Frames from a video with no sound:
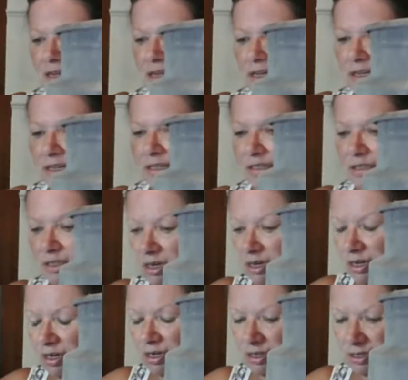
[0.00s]
and
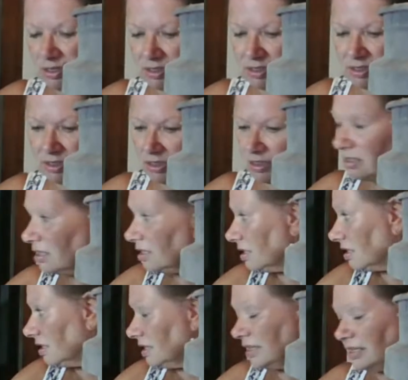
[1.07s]

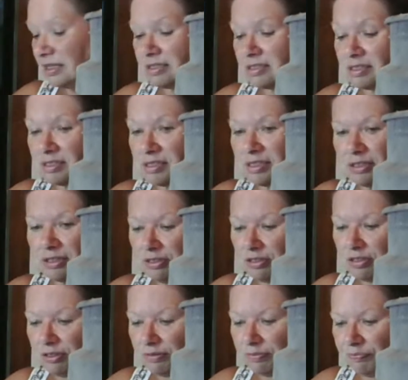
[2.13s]
it's a
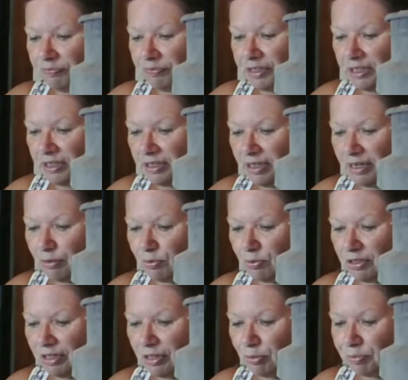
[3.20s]
sealer, and that
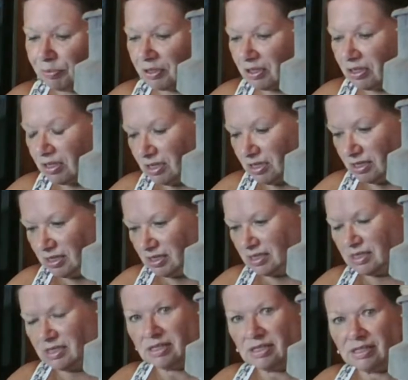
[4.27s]
will help
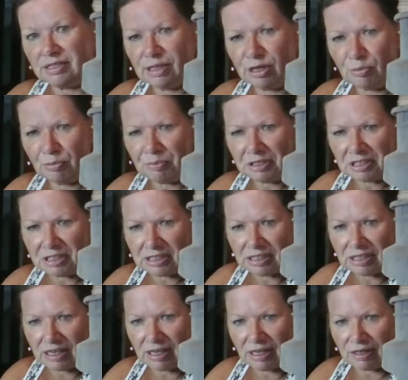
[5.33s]
it
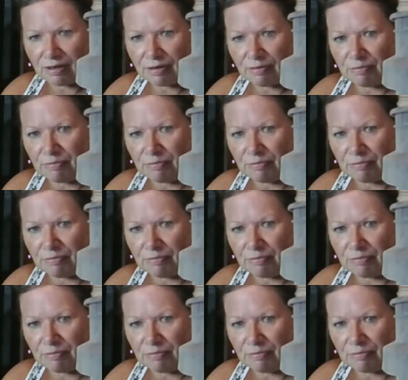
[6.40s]
stay.